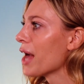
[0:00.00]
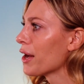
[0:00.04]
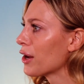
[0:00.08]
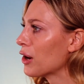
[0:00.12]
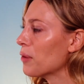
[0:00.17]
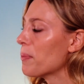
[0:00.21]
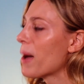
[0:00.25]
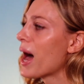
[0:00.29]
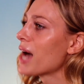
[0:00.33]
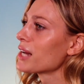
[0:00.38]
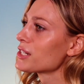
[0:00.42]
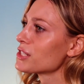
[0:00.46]
I go
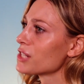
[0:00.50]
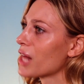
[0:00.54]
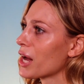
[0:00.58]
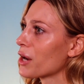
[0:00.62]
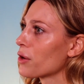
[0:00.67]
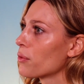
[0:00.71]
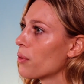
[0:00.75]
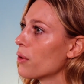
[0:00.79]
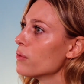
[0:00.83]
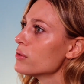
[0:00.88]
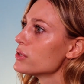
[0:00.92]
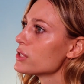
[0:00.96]
back to that
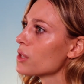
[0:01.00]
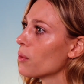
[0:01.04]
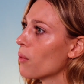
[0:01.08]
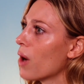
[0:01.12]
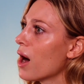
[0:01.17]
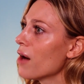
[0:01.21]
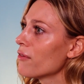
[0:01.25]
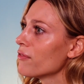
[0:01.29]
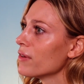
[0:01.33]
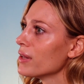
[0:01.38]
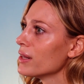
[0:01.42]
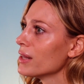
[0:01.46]
quote so
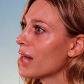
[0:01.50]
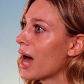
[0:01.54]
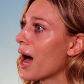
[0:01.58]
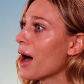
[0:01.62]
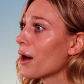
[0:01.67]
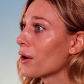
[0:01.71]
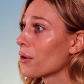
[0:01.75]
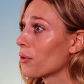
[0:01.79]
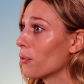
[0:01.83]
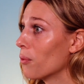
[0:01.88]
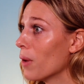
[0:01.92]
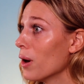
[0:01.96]
often.
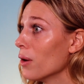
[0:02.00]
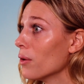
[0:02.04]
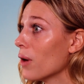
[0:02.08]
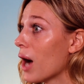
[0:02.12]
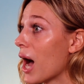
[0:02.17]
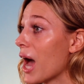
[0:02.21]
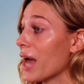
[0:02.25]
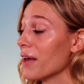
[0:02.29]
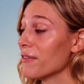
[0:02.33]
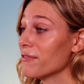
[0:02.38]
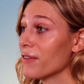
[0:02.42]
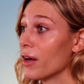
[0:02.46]
That quote,
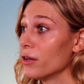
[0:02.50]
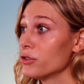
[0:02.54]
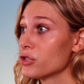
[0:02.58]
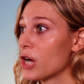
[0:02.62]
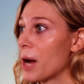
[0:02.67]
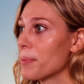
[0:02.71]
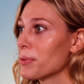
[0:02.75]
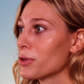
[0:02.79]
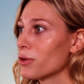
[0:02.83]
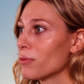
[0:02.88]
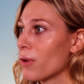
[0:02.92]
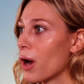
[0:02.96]
"I felt
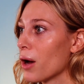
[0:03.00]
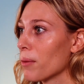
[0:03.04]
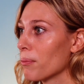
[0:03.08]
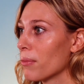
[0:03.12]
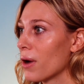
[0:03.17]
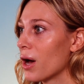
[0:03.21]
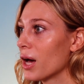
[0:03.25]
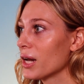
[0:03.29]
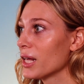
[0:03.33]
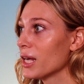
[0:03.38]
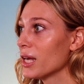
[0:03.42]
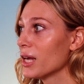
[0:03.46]
trapped in the wrong
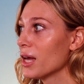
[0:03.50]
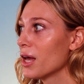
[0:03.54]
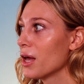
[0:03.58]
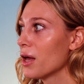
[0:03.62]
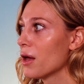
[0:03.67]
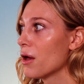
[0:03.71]
body,"